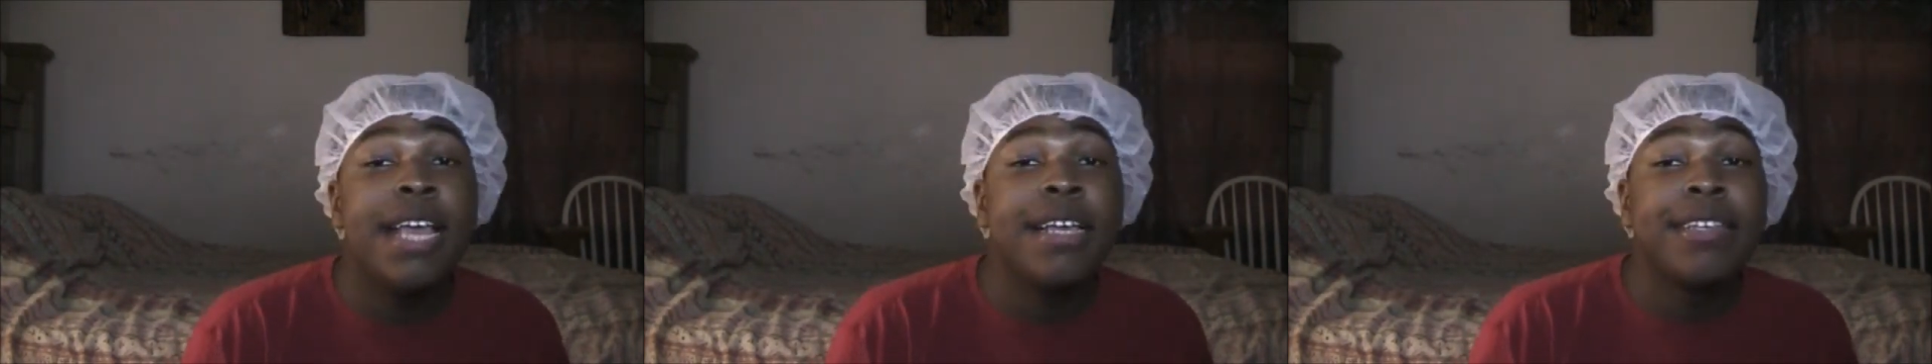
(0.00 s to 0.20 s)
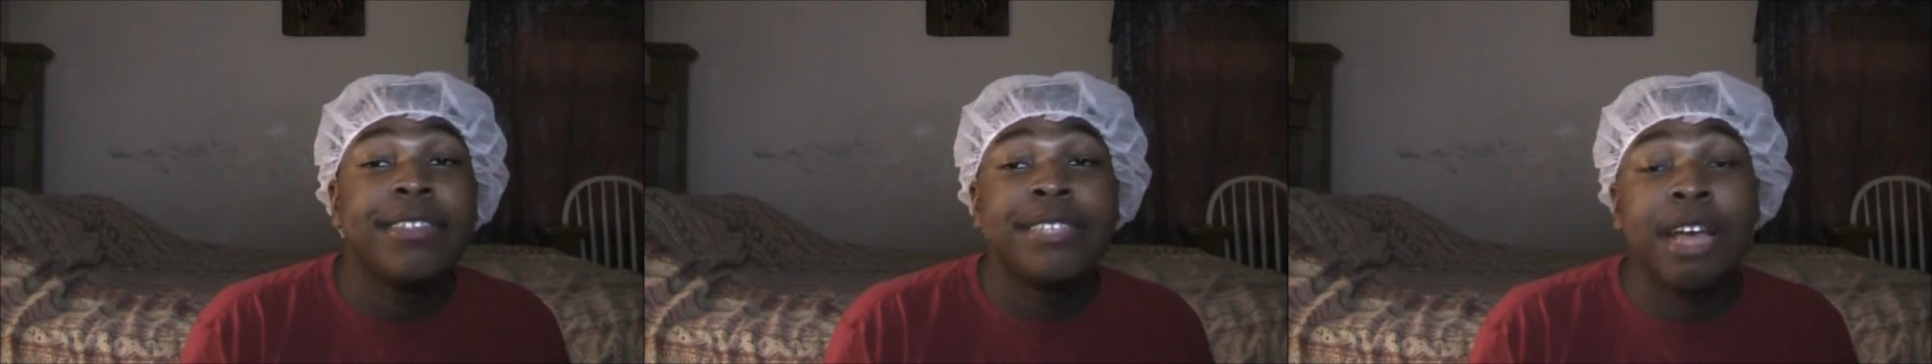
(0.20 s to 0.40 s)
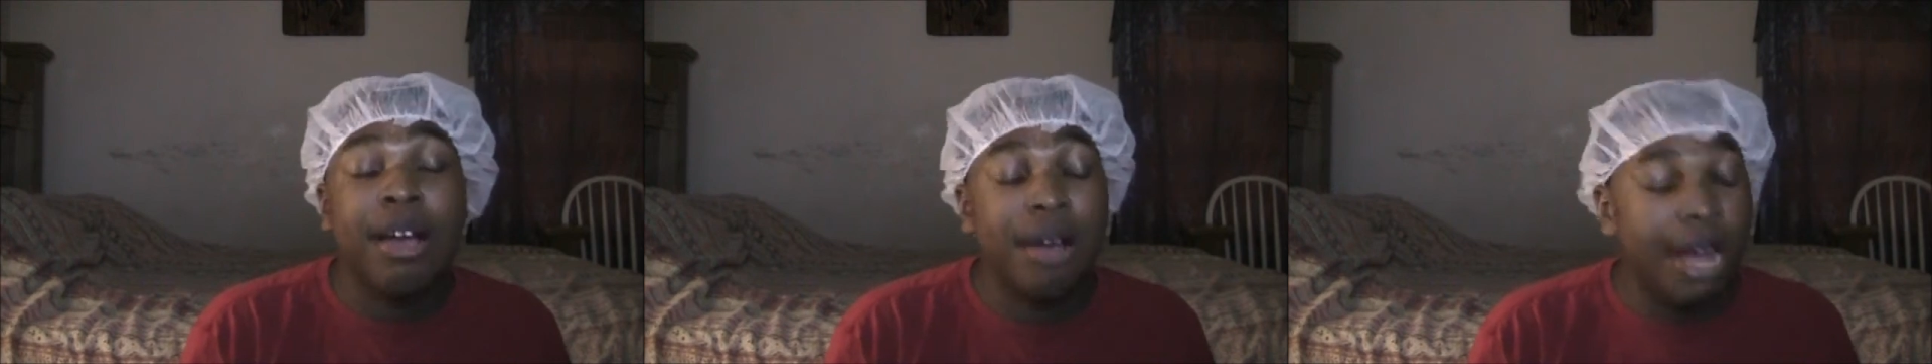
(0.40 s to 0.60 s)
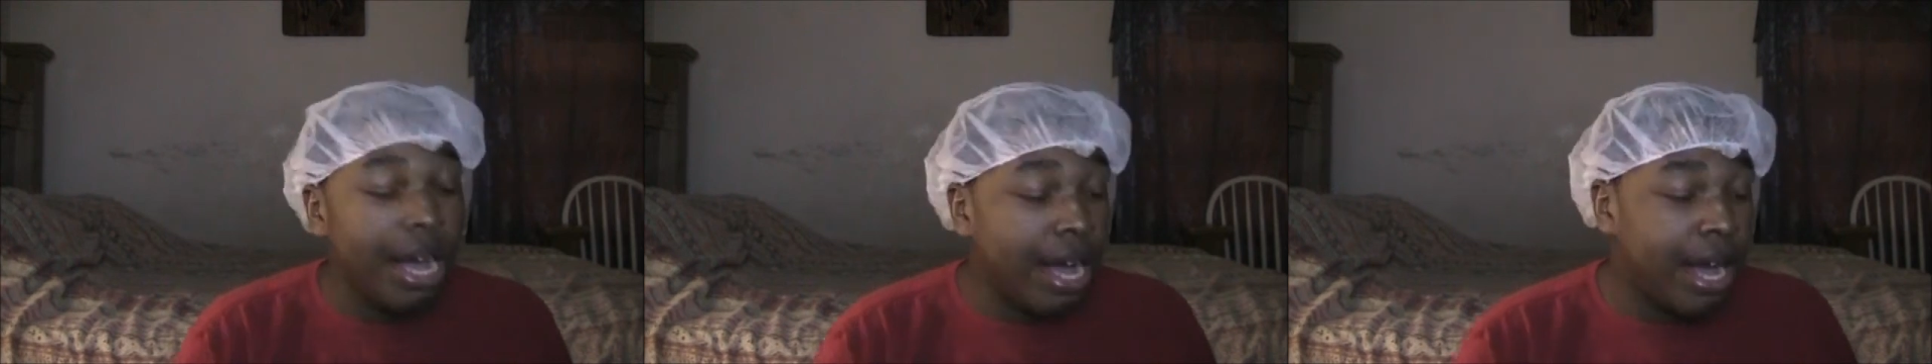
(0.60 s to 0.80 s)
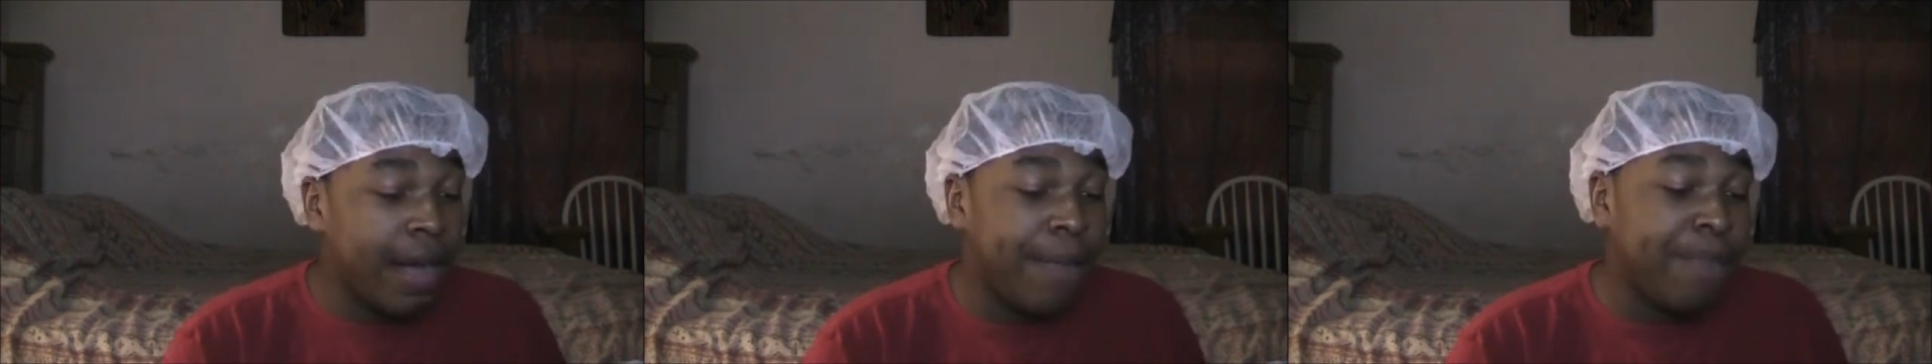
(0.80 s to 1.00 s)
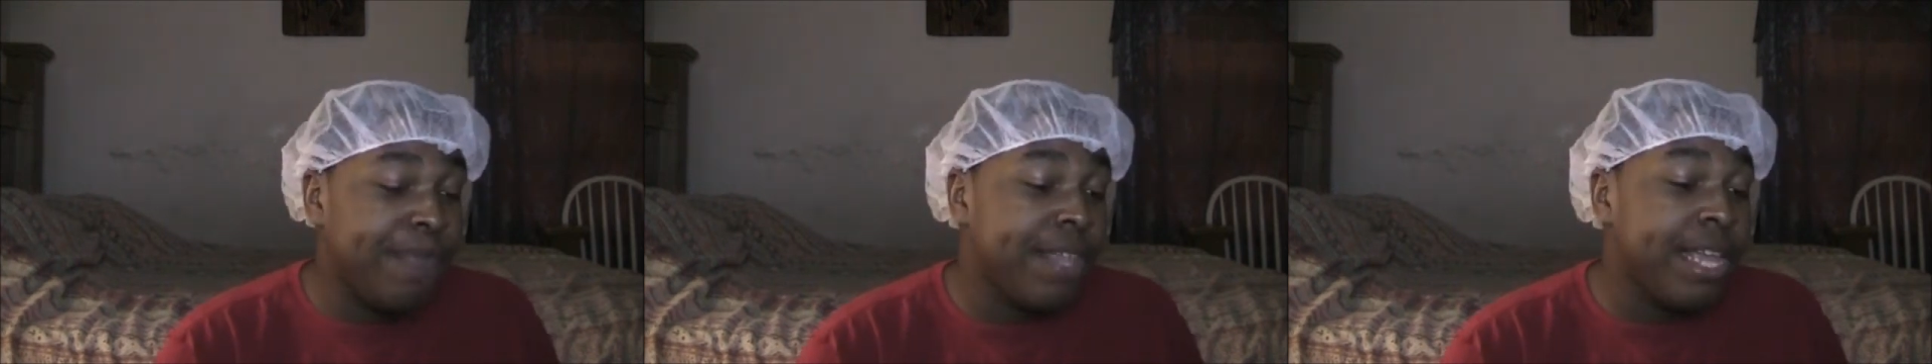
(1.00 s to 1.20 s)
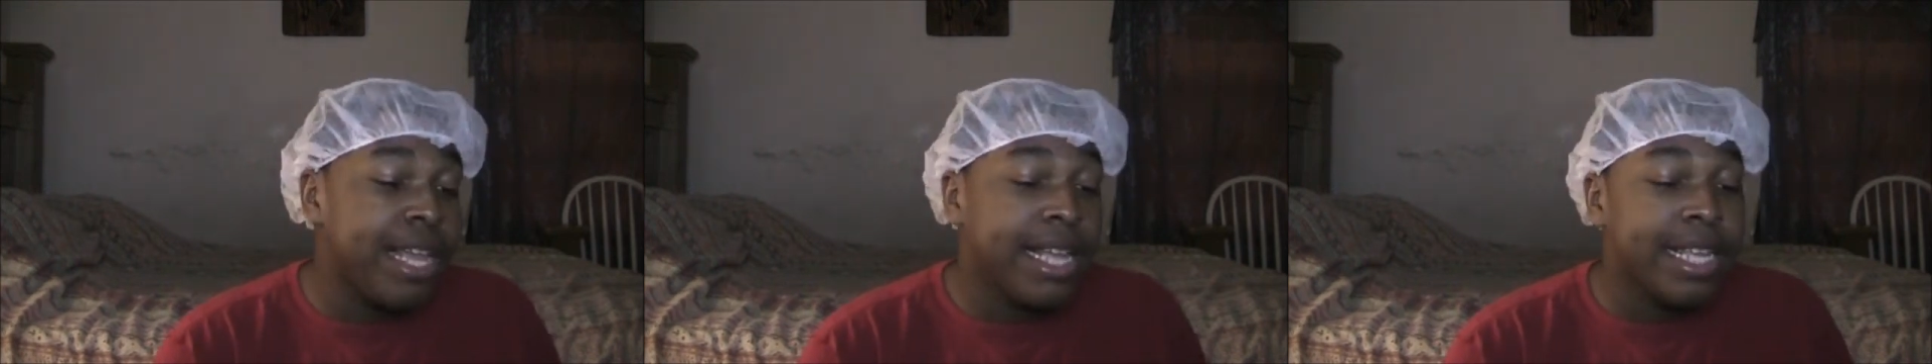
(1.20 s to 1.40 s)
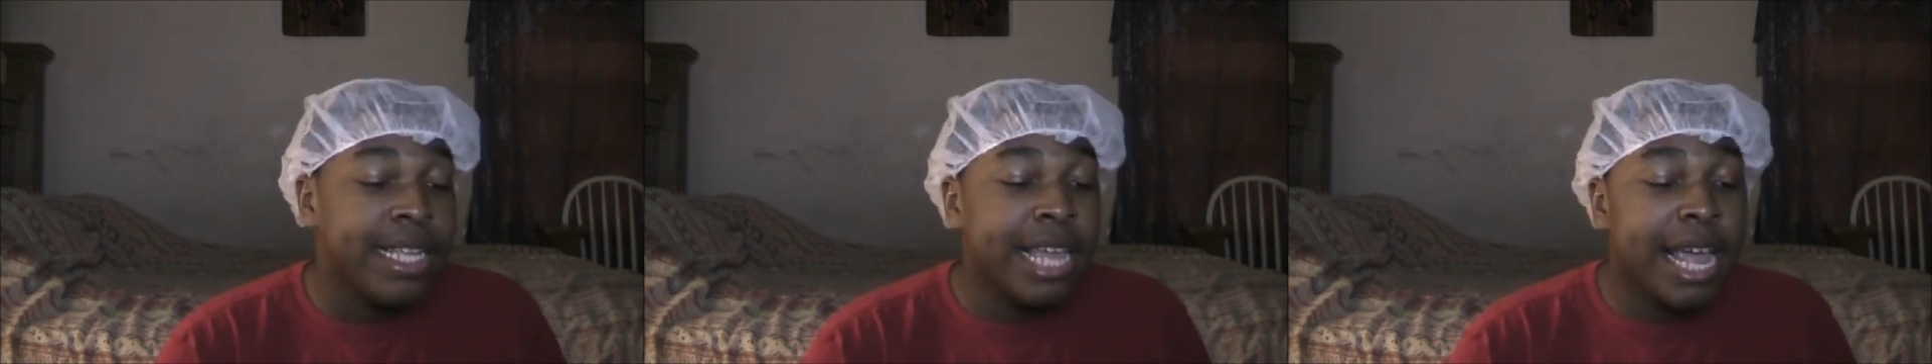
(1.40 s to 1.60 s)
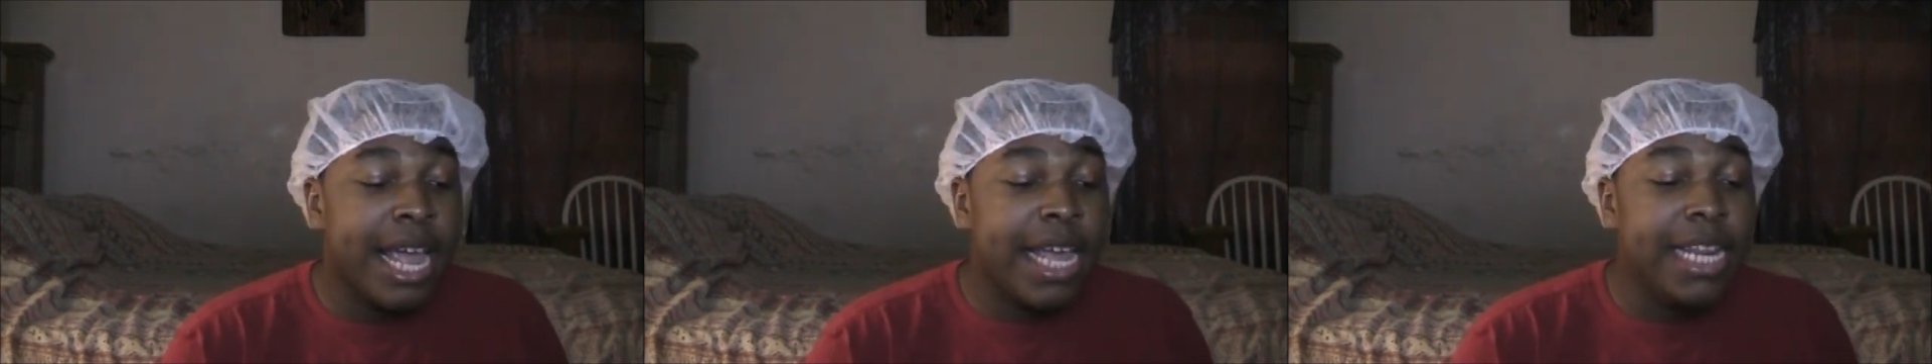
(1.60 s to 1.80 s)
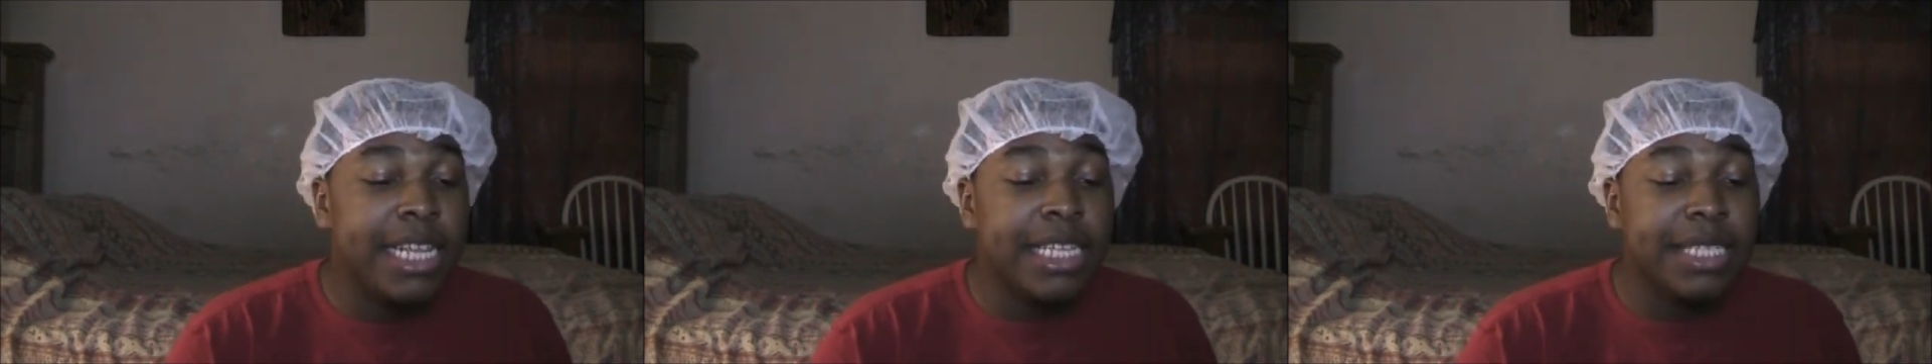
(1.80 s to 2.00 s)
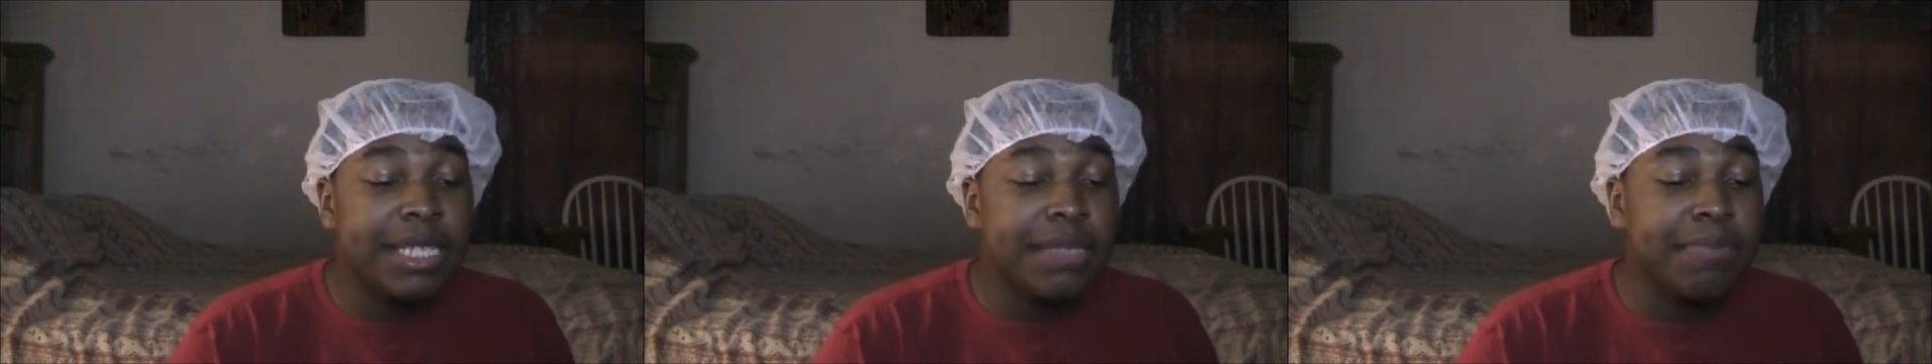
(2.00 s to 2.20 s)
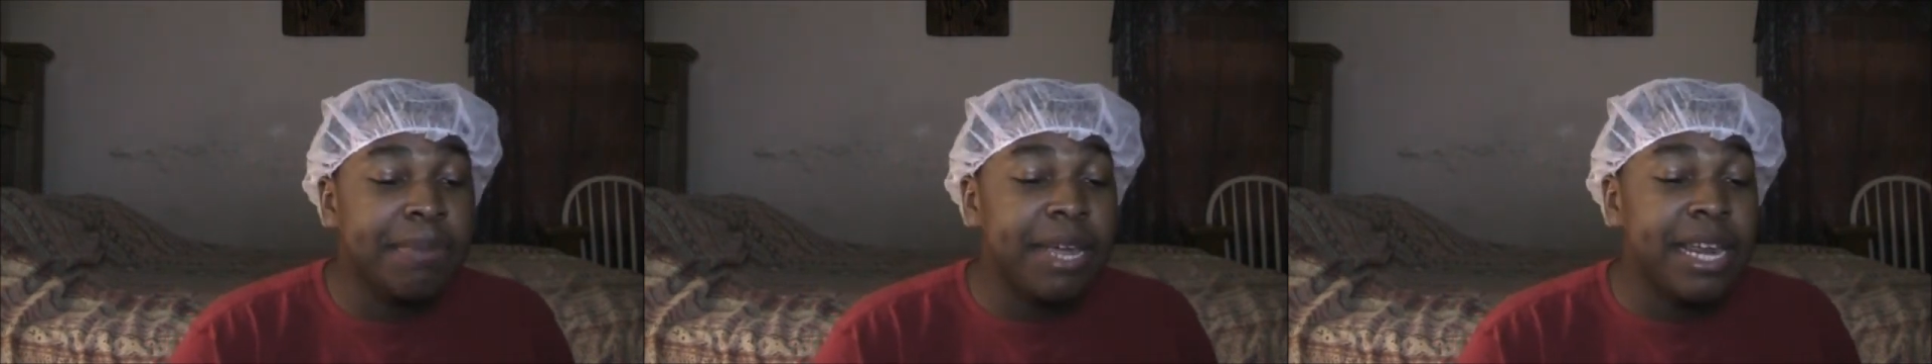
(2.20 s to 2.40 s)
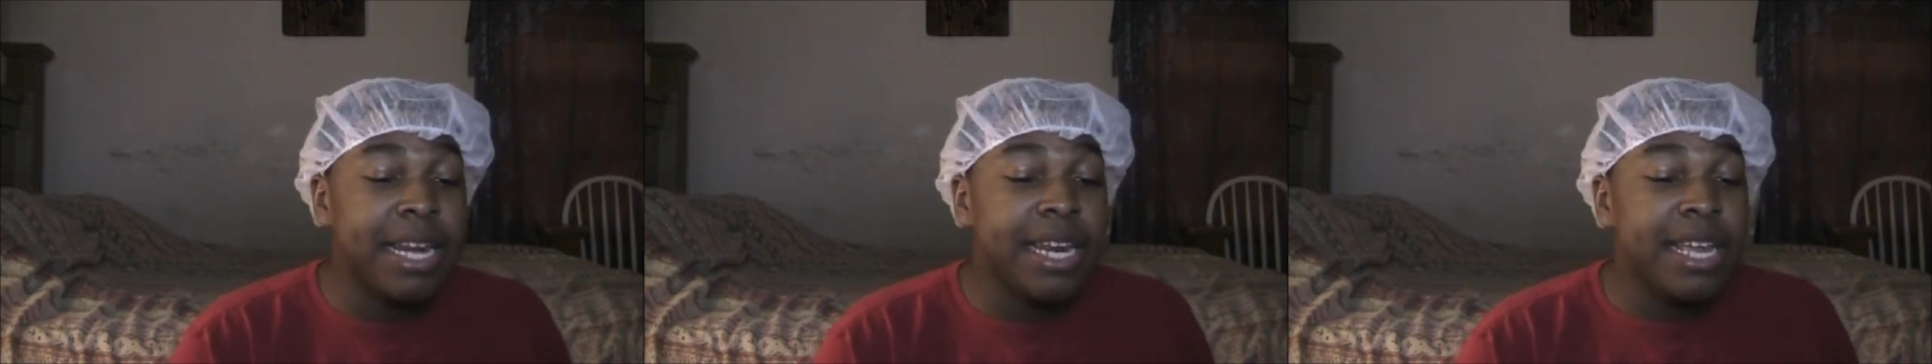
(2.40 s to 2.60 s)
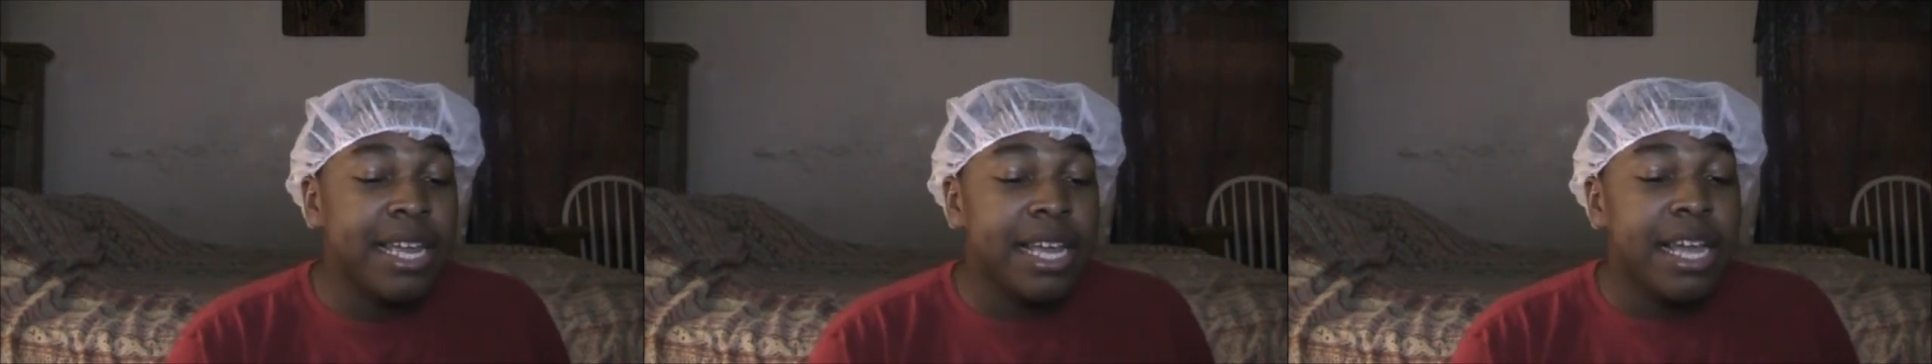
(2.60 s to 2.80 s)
So um, yeah, this has been